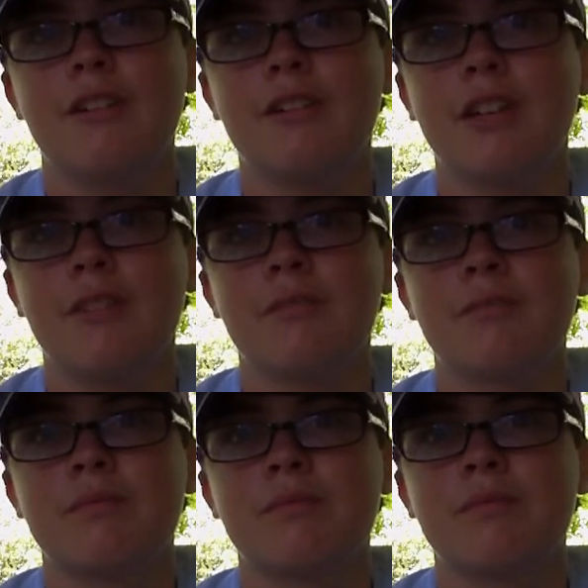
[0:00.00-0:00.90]
don't know.
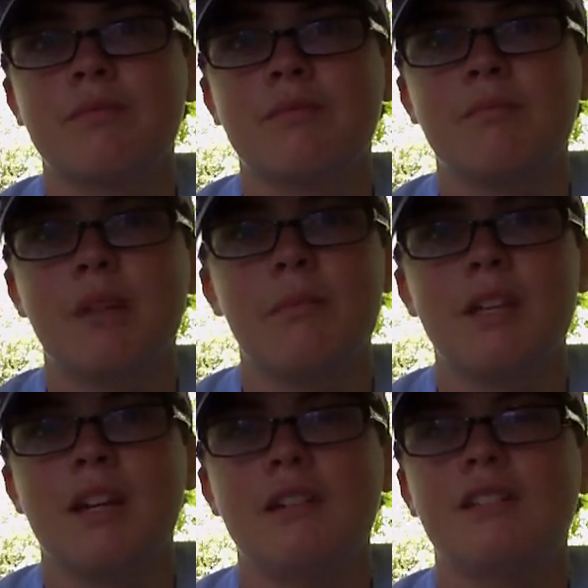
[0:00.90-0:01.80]
Maybe
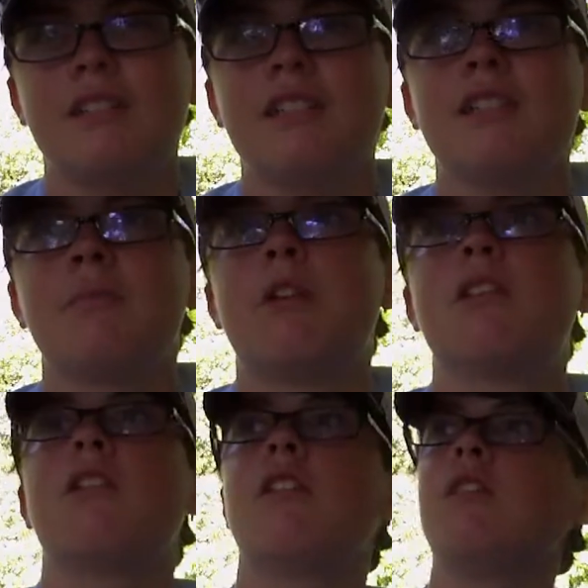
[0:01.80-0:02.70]
I'll see tomorrow.